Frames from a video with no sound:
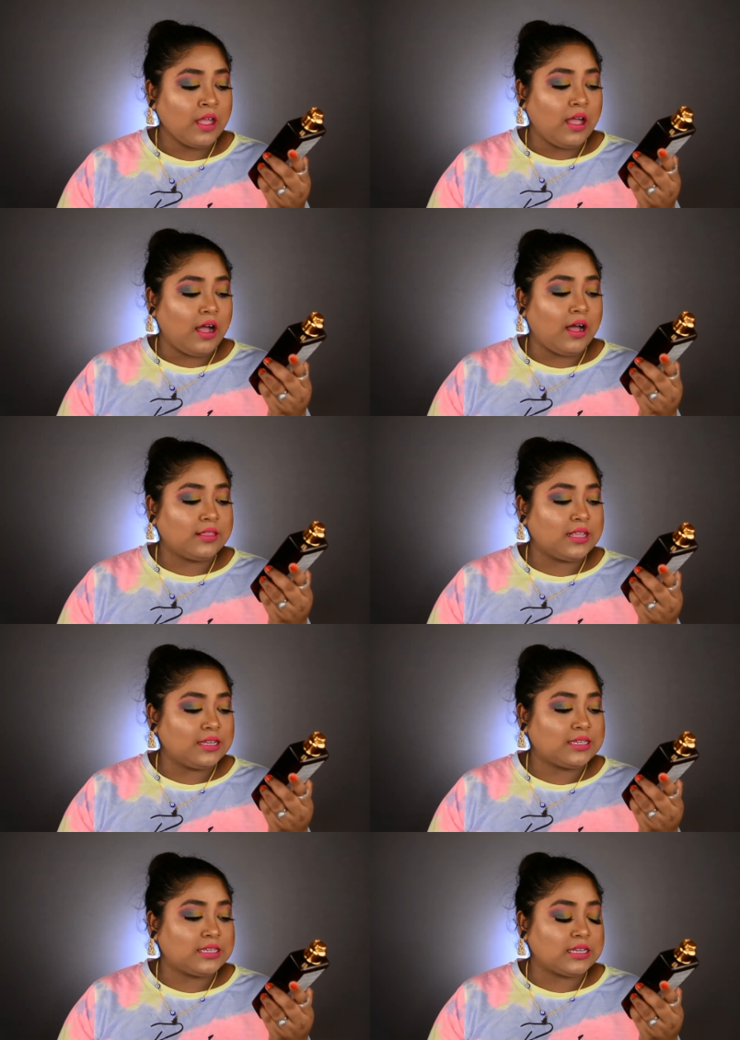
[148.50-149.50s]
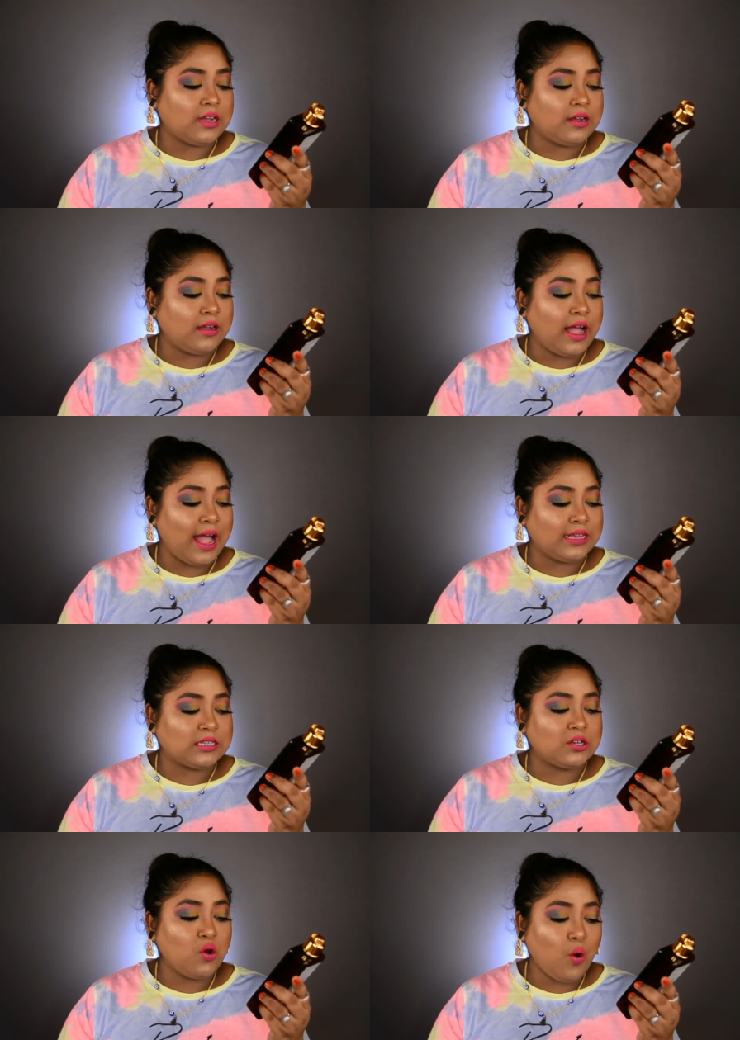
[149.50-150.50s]
Uh, this uh,
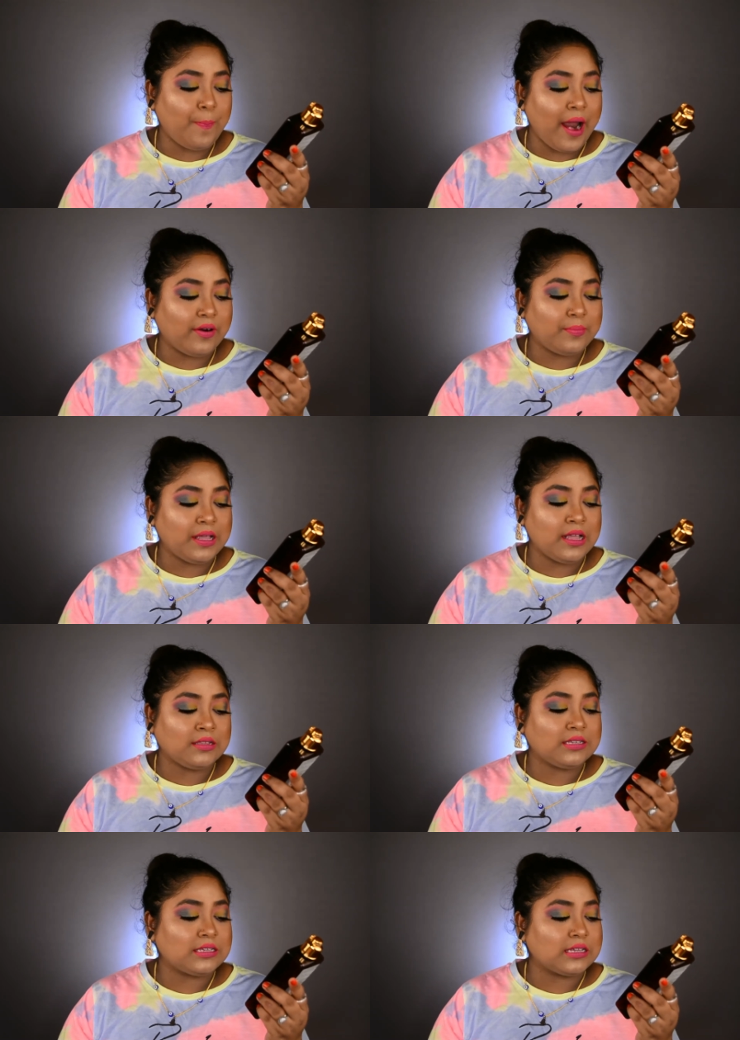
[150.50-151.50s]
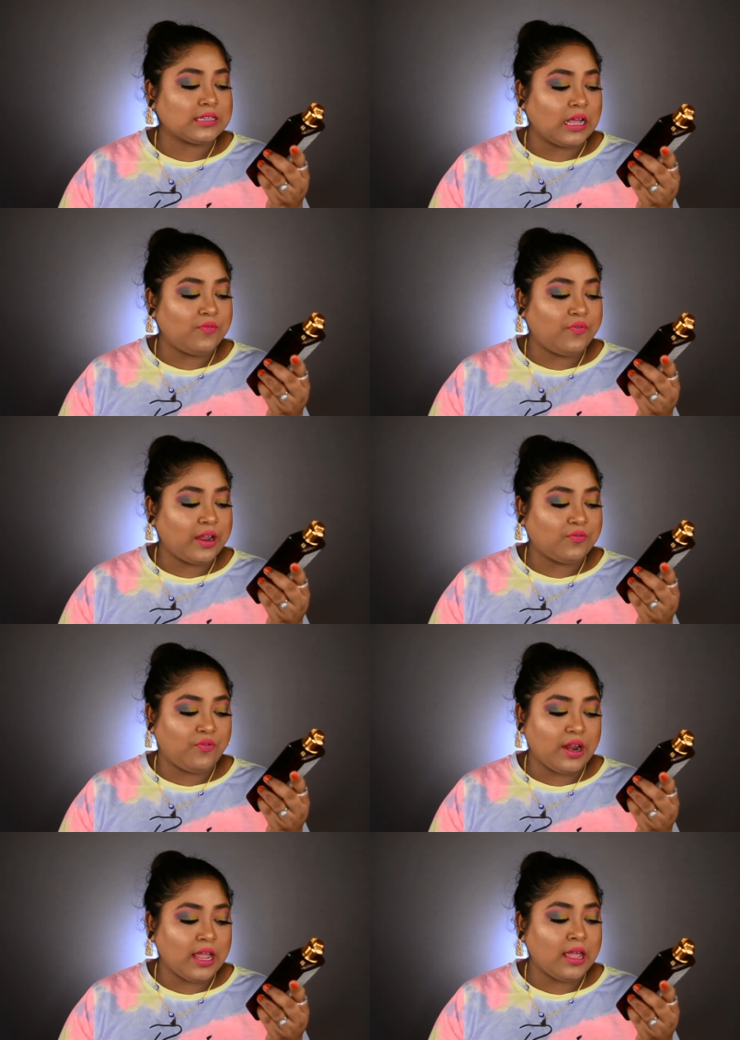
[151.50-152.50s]
has no parabens, sulfate
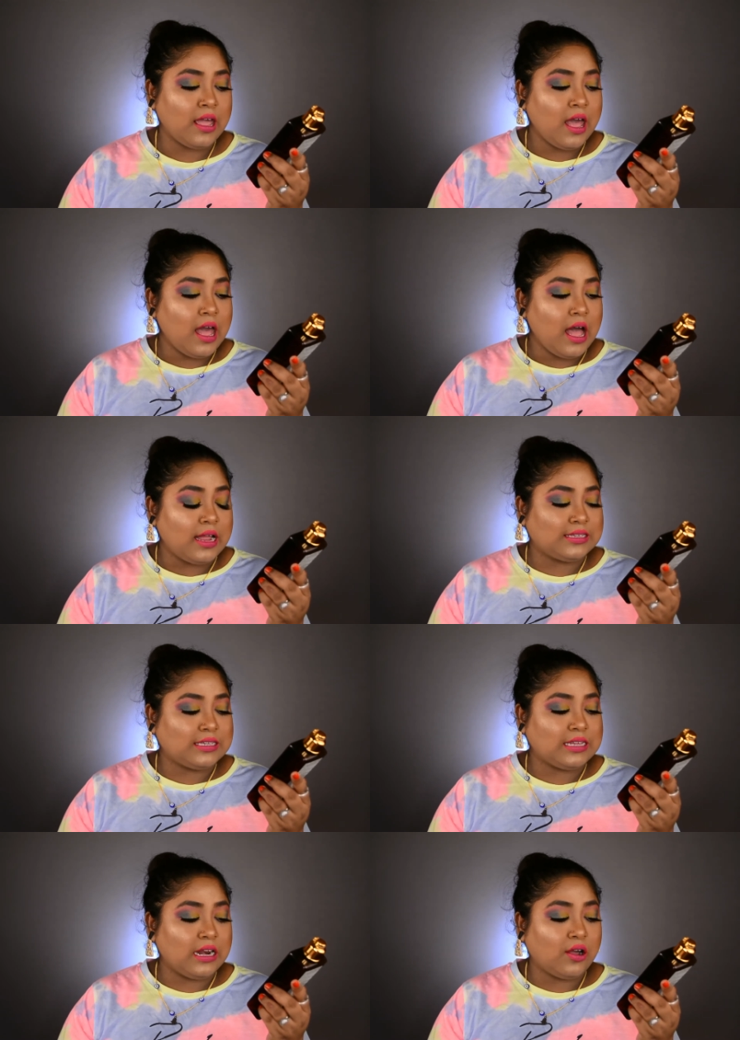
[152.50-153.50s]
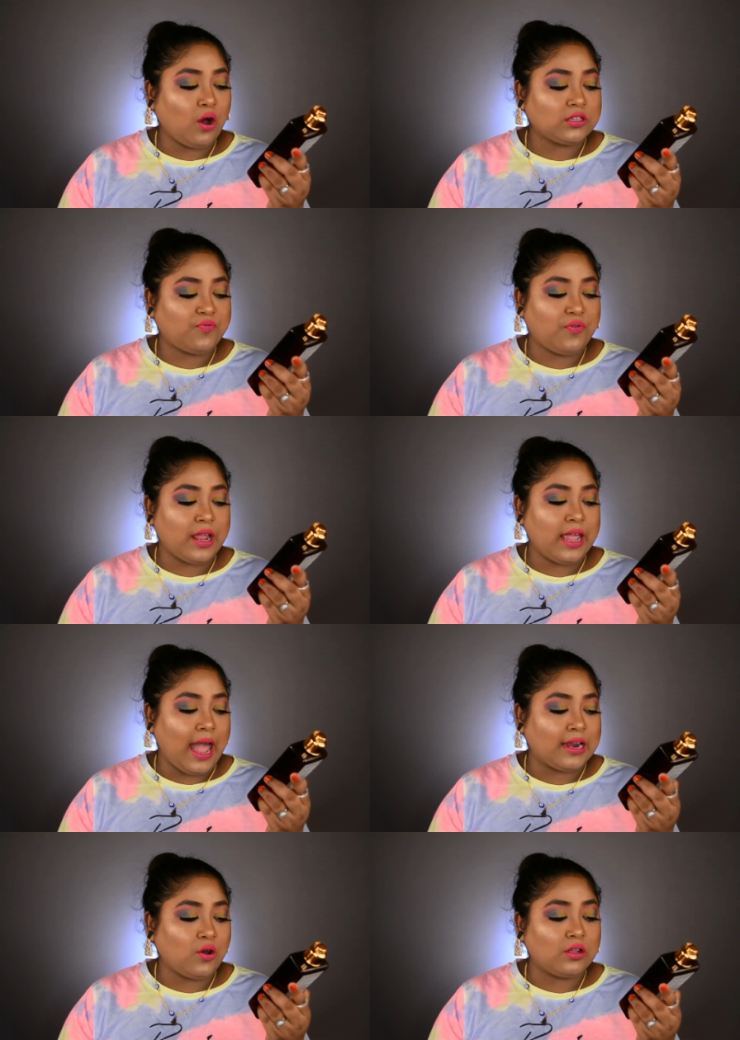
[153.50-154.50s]
free, it's uh, silicone free
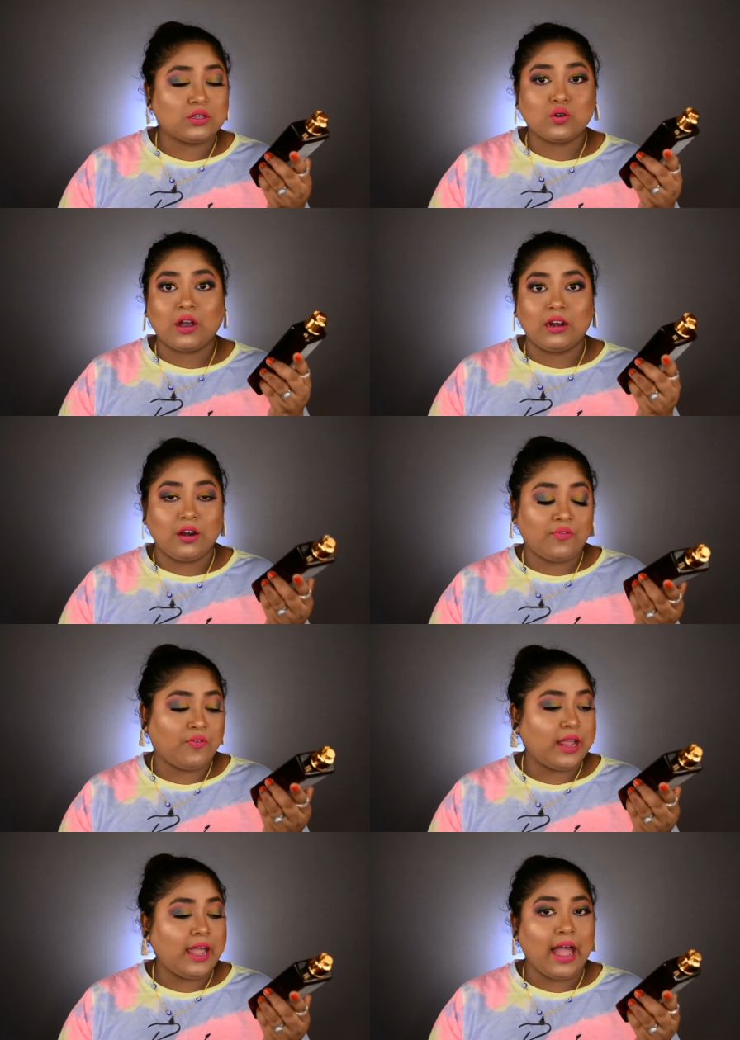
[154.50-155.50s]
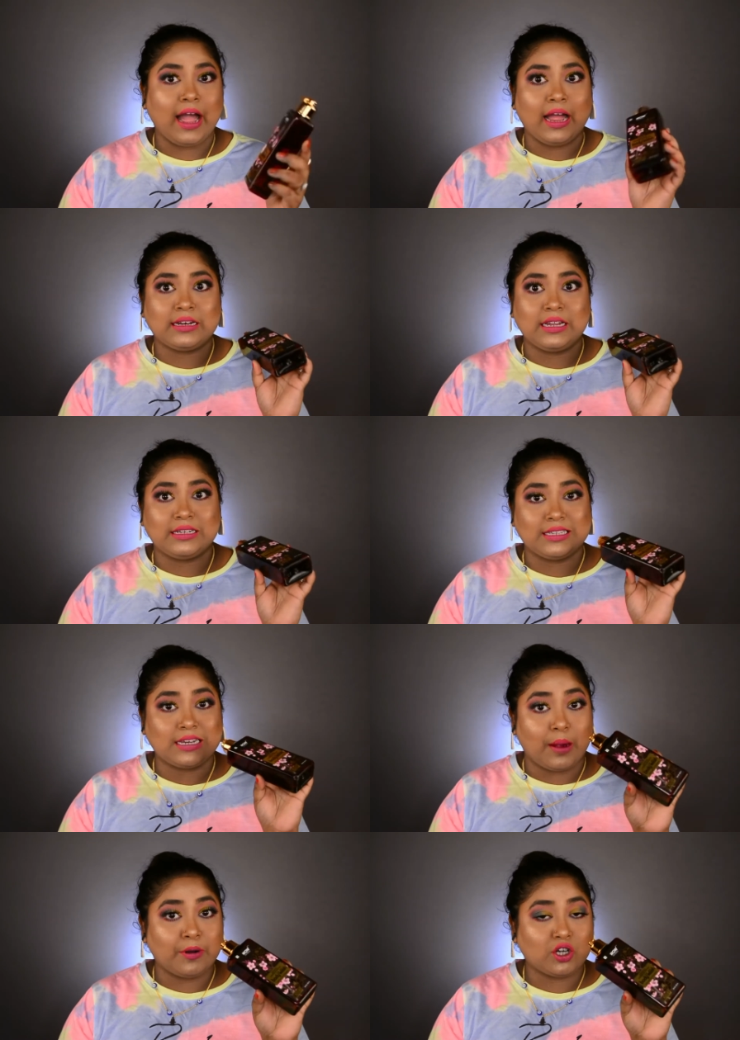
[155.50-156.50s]
and also color free and it is
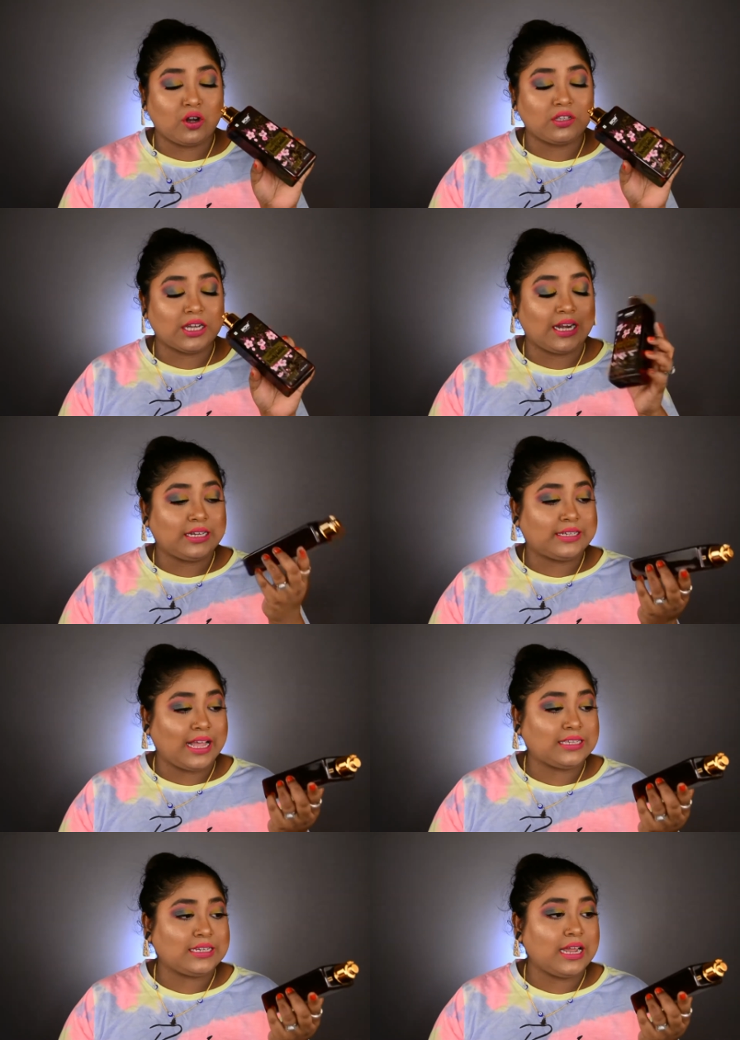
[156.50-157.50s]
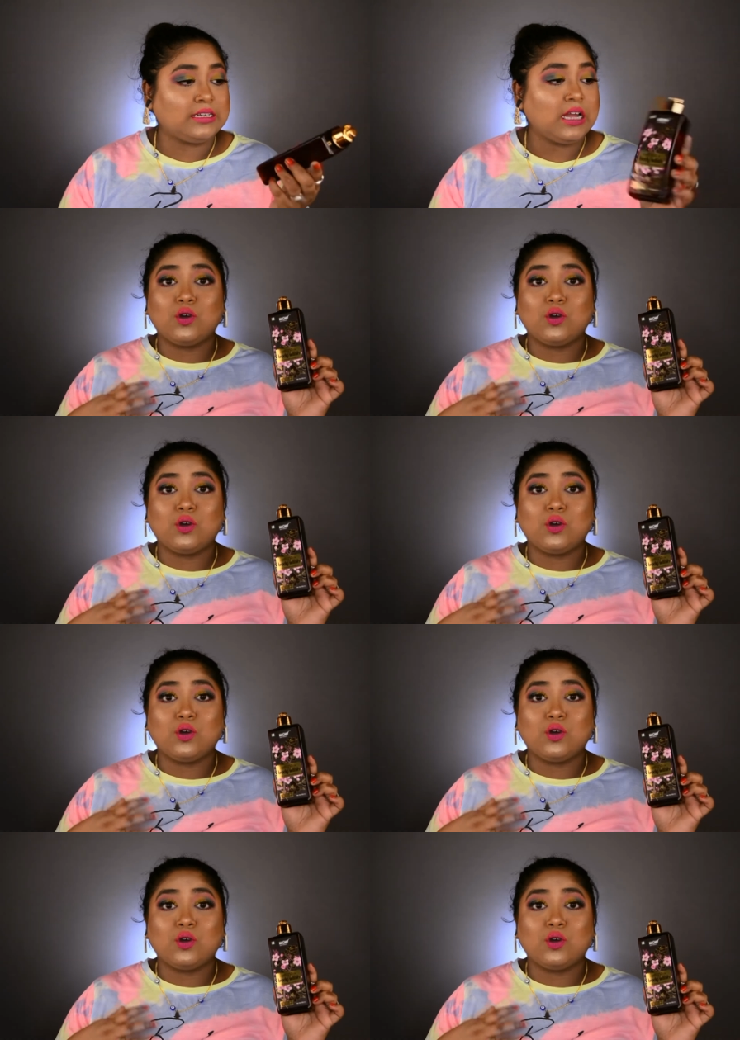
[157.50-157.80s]
dermatologically tested.